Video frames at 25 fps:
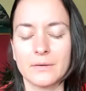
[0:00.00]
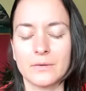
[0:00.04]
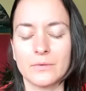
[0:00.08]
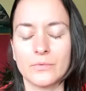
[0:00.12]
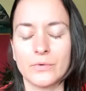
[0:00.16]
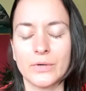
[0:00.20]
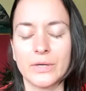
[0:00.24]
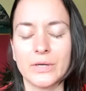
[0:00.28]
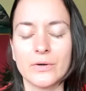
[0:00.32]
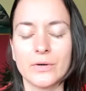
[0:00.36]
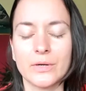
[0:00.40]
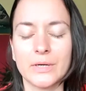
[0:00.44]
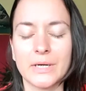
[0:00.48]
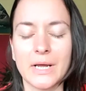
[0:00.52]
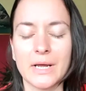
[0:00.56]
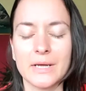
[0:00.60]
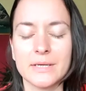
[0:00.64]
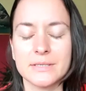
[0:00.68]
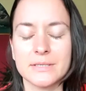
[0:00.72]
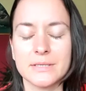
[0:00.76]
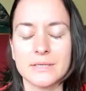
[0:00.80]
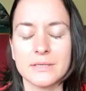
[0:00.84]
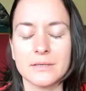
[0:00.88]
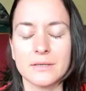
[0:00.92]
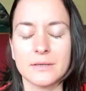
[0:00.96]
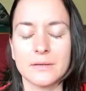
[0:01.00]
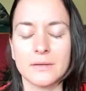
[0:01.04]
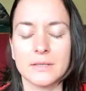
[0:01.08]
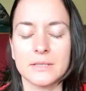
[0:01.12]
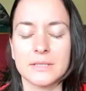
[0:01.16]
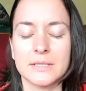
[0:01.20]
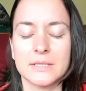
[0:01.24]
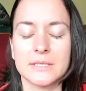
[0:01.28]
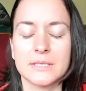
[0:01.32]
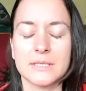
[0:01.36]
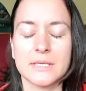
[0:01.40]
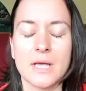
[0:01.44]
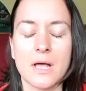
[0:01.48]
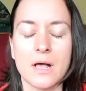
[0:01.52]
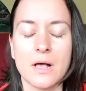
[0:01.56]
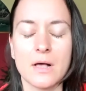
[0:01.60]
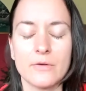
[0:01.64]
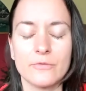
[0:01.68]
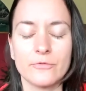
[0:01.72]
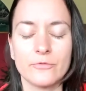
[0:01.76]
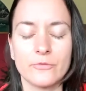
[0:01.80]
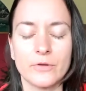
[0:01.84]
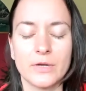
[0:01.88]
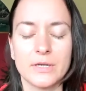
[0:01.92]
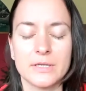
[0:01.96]
recognizing
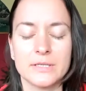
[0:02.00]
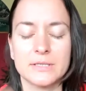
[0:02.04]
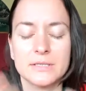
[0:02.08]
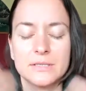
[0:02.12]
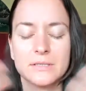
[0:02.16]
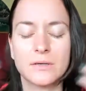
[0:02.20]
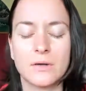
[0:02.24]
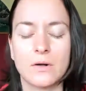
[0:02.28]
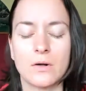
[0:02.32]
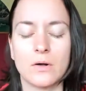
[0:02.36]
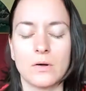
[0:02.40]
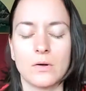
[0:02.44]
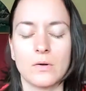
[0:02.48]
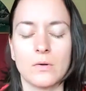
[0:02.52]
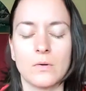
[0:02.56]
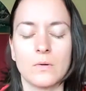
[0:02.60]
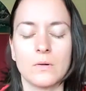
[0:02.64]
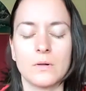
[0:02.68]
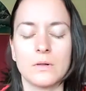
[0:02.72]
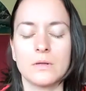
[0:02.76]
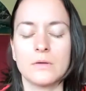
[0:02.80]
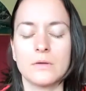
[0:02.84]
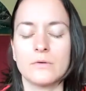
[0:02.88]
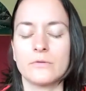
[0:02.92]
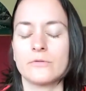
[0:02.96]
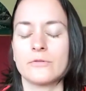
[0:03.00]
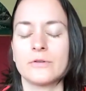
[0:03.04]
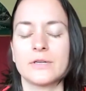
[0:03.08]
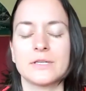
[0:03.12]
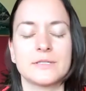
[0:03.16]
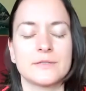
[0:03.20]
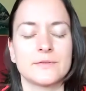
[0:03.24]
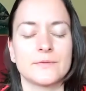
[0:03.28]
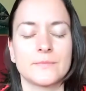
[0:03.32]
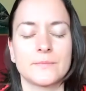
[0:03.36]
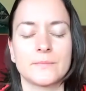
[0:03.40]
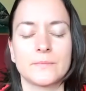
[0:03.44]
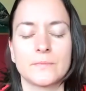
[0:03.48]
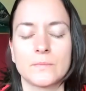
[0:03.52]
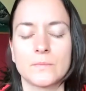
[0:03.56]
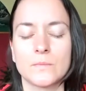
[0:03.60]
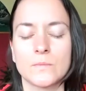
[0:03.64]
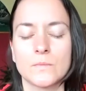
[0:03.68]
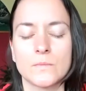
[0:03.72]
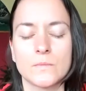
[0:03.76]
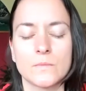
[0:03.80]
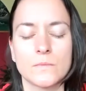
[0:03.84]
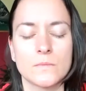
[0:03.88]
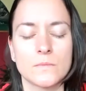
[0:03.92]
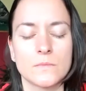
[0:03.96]
itself as all of it.
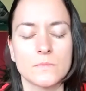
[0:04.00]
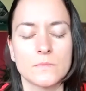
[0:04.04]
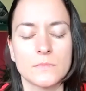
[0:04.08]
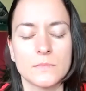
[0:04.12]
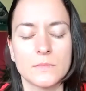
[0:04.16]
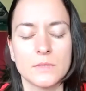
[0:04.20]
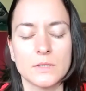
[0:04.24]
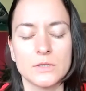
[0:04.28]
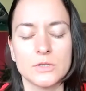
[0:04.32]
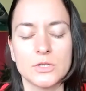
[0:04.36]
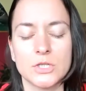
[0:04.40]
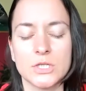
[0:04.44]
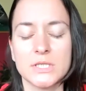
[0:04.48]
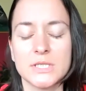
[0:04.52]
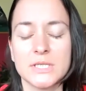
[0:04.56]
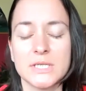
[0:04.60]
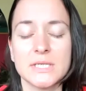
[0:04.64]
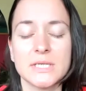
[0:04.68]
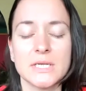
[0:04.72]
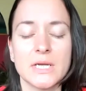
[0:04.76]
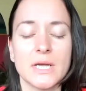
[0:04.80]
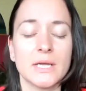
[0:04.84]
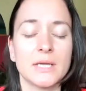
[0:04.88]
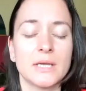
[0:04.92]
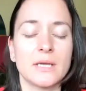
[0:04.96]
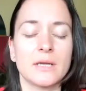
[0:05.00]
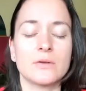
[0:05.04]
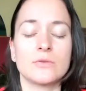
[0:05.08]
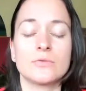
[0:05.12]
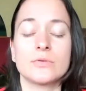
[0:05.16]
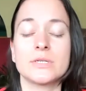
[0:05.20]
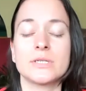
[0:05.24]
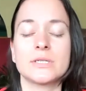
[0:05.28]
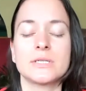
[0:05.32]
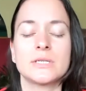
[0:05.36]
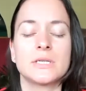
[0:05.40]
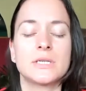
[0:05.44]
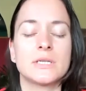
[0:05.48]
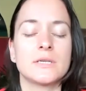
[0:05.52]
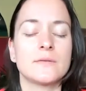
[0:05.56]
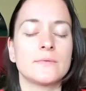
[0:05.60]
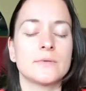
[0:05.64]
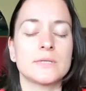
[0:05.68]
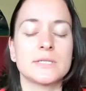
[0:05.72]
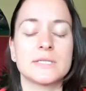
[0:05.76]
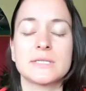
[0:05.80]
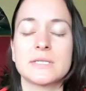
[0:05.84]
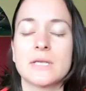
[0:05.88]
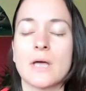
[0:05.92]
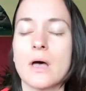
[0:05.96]
Just as I can receive
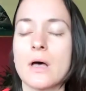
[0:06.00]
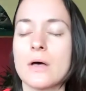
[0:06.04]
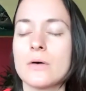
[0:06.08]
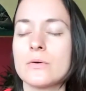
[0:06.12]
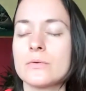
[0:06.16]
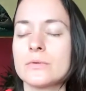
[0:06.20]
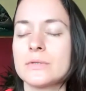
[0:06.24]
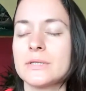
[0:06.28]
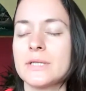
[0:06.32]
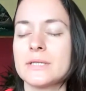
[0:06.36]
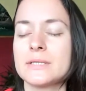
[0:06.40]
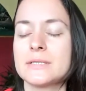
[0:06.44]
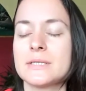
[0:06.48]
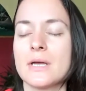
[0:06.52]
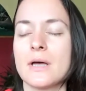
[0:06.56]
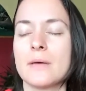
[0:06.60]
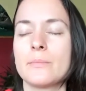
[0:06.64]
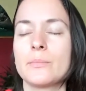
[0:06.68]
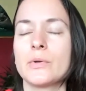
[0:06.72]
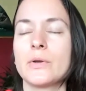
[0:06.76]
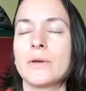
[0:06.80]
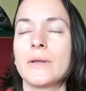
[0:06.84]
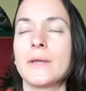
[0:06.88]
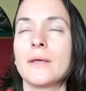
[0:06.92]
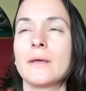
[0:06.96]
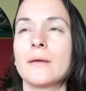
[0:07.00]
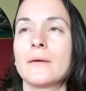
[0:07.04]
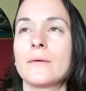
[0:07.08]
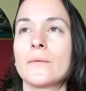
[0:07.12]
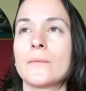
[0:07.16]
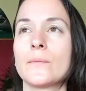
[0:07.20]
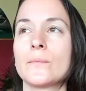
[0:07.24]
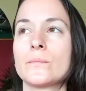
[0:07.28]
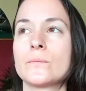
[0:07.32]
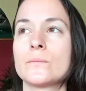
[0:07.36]
a sound that's happening